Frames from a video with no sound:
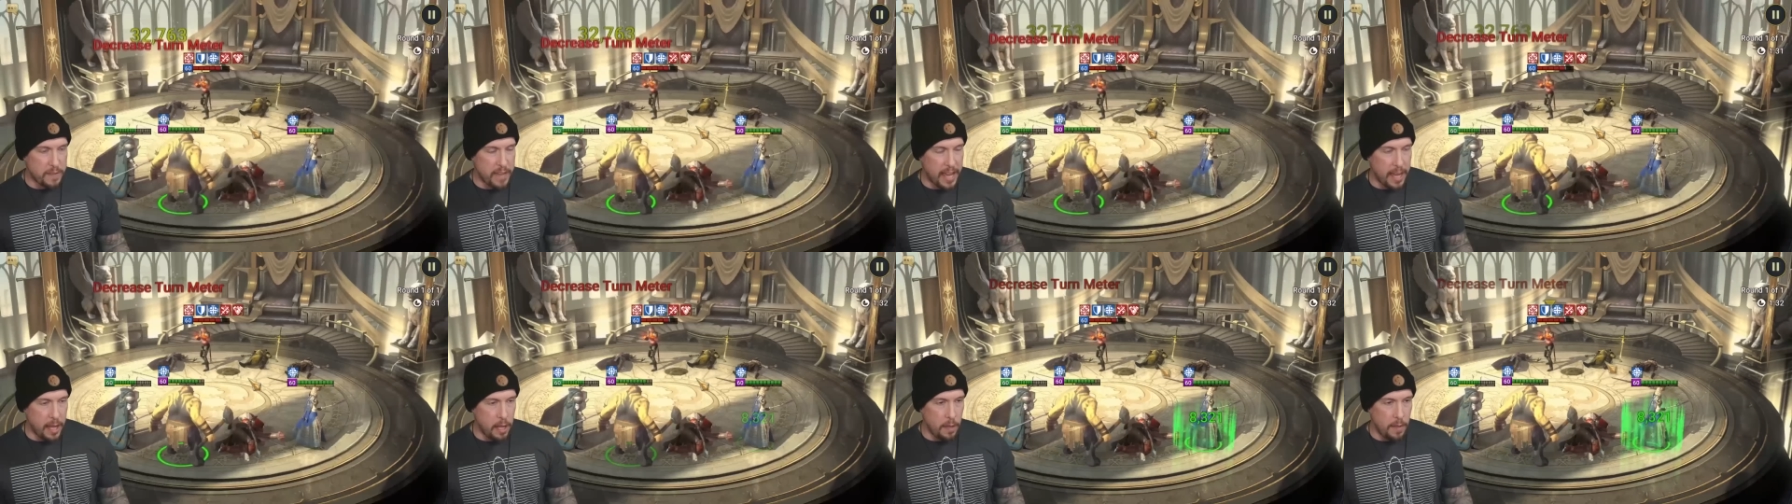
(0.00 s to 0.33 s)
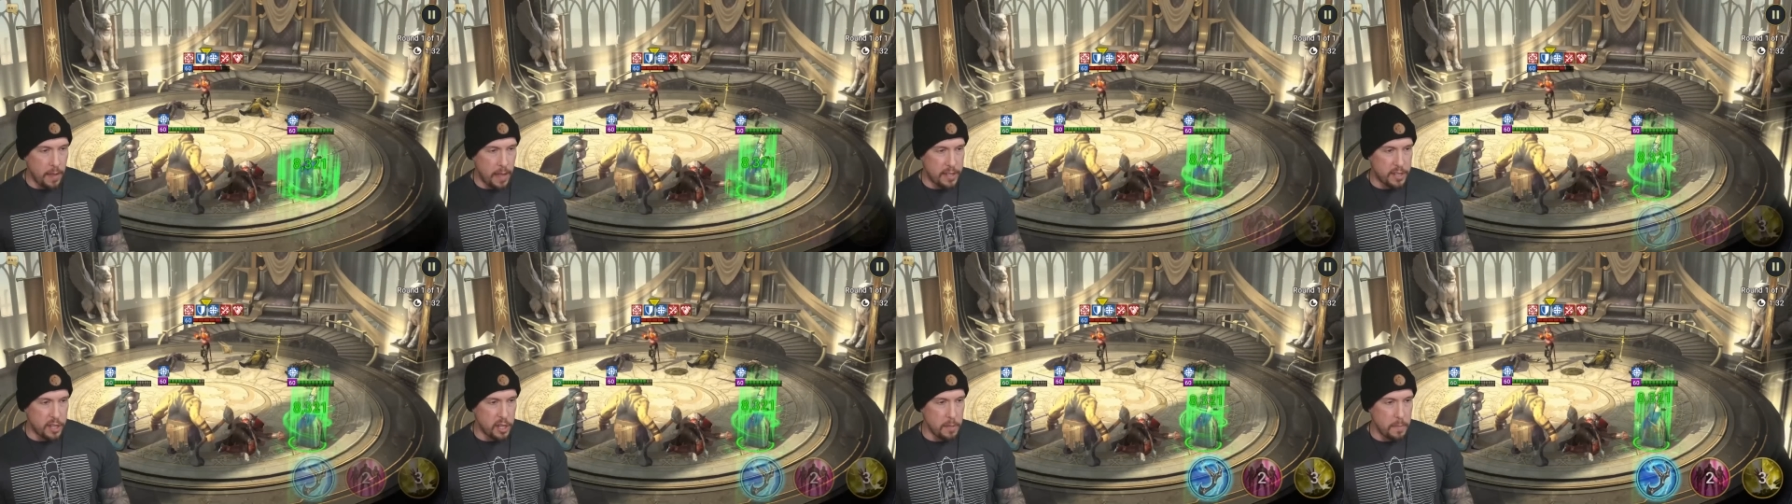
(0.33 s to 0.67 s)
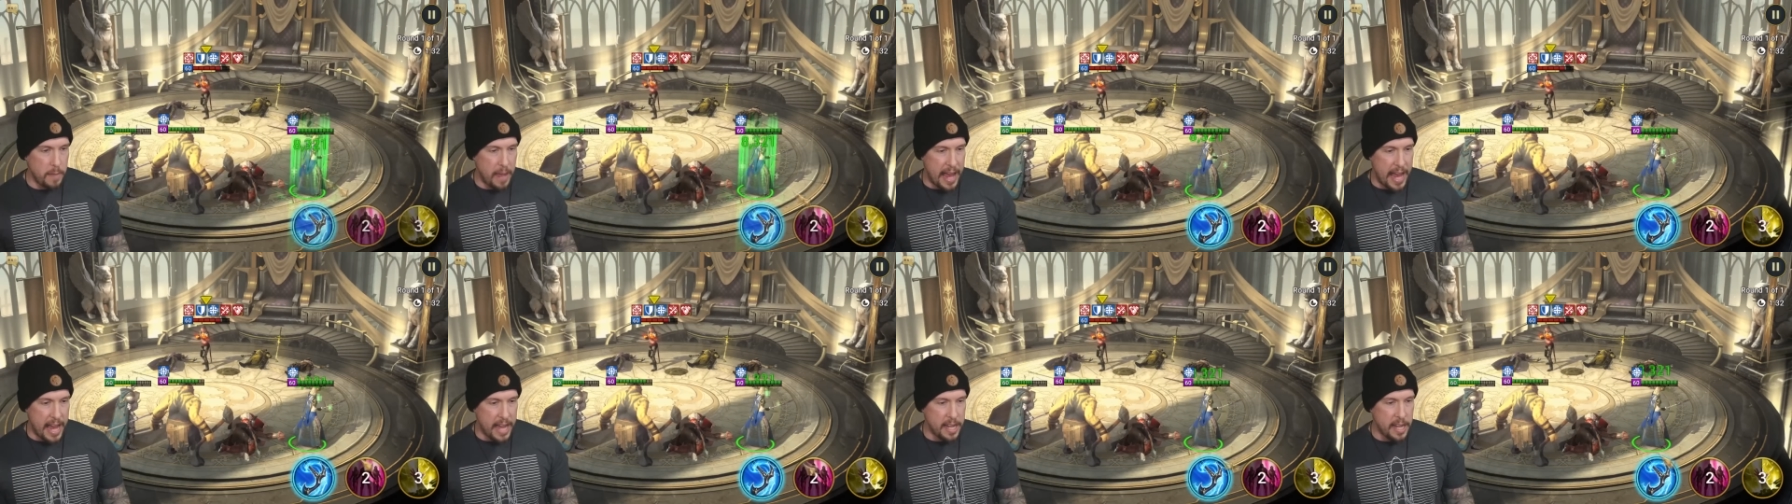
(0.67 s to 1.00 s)
Kale, not too
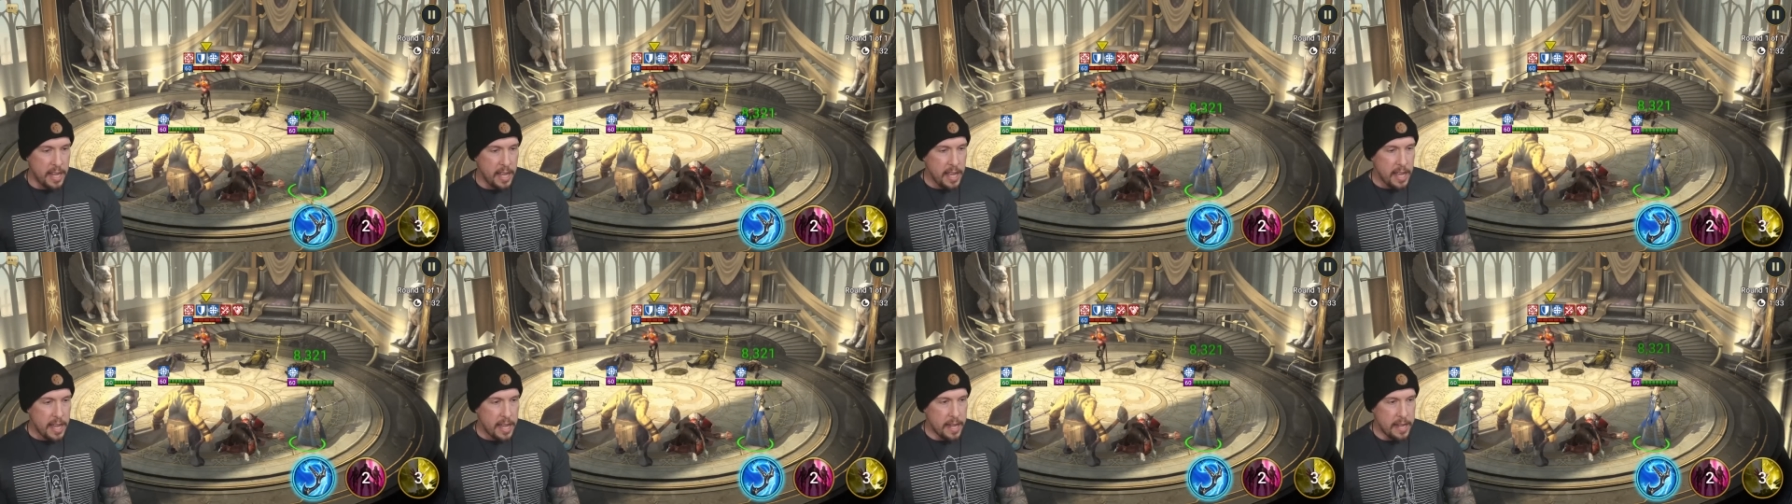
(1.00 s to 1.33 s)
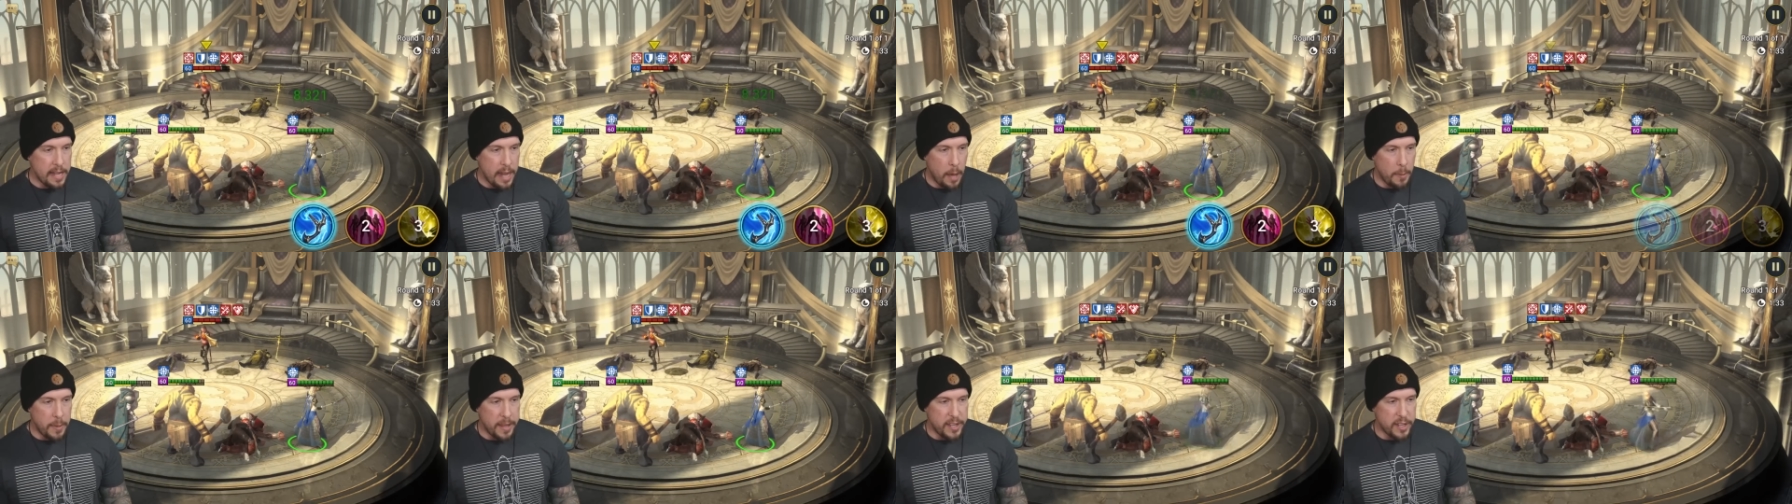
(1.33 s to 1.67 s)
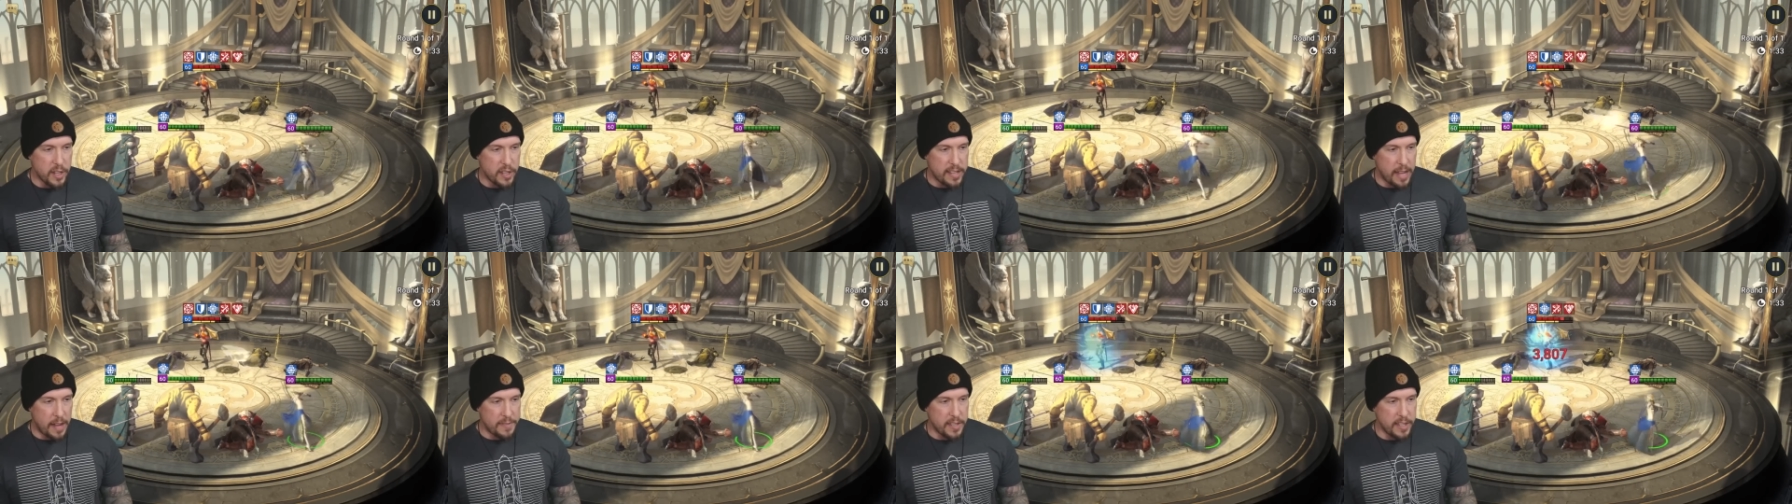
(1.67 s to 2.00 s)
bad. And now we
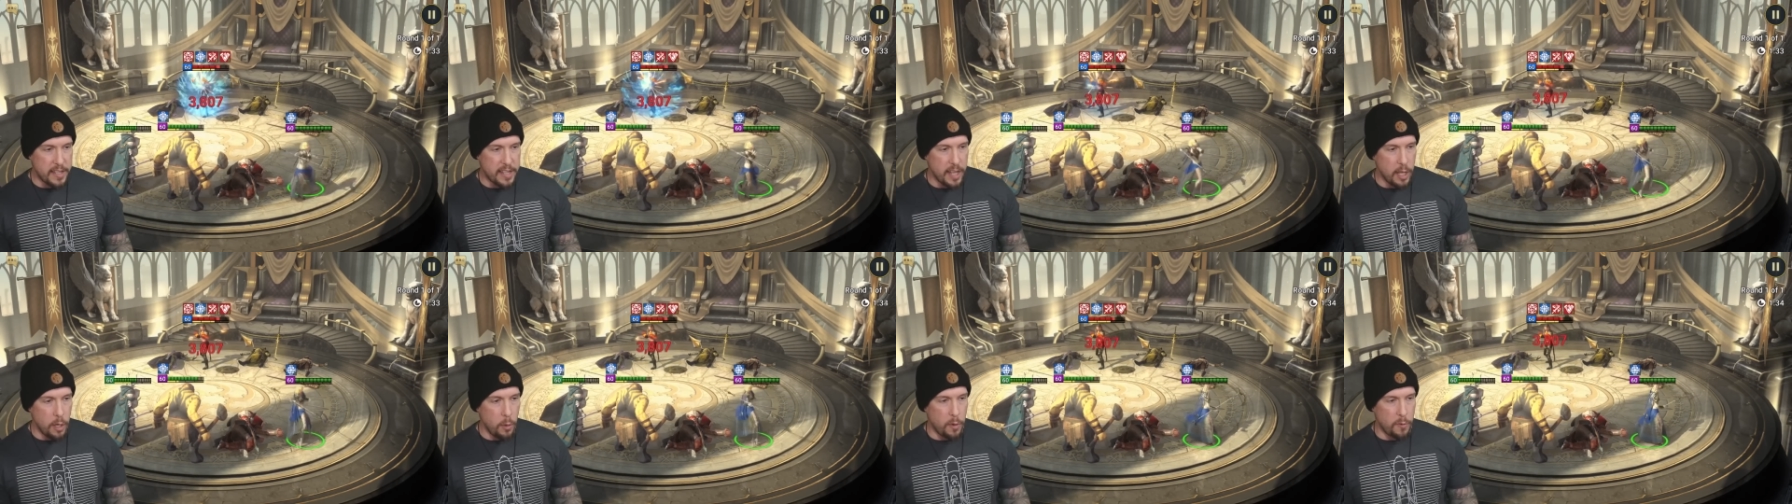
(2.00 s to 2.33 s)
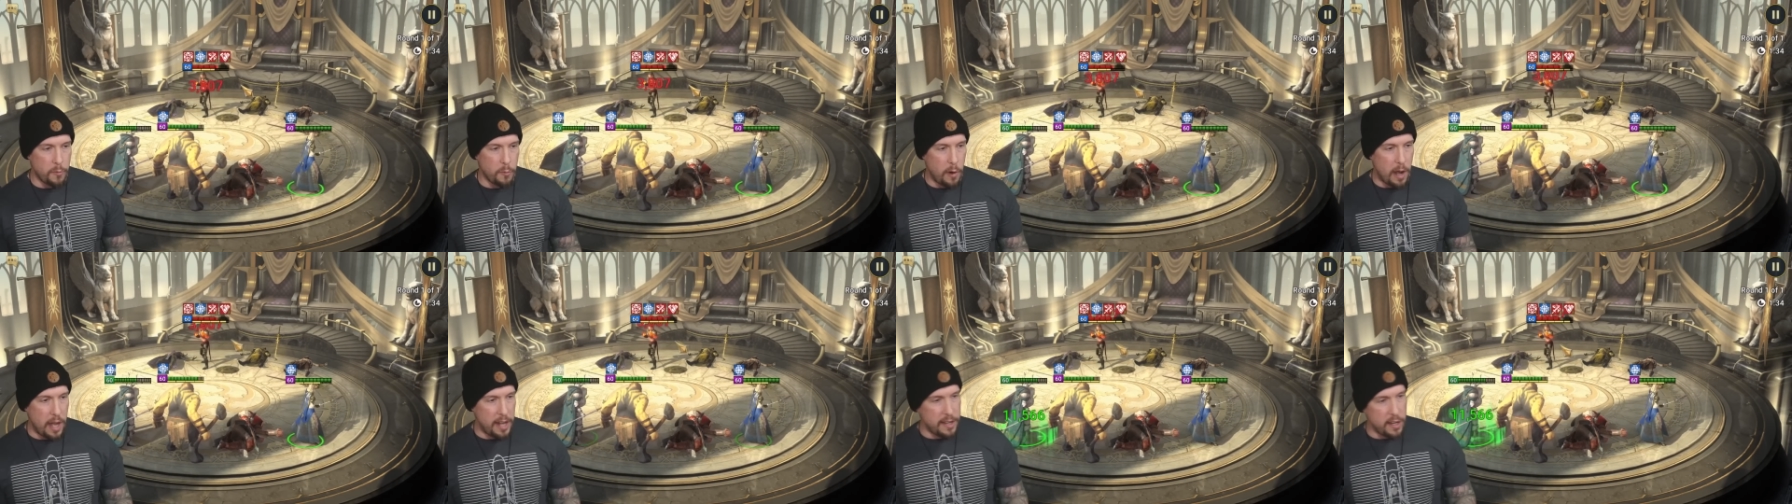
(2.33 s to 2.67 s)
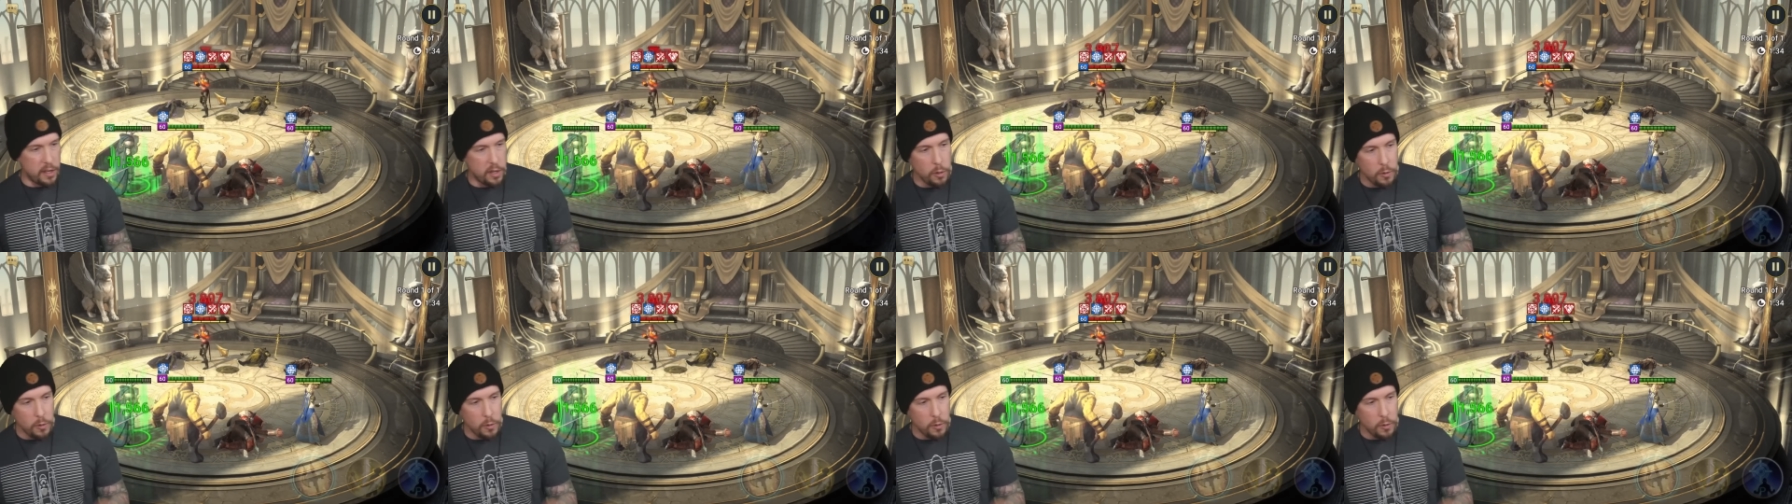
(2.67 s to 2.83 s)
just have to deal with Rhonda,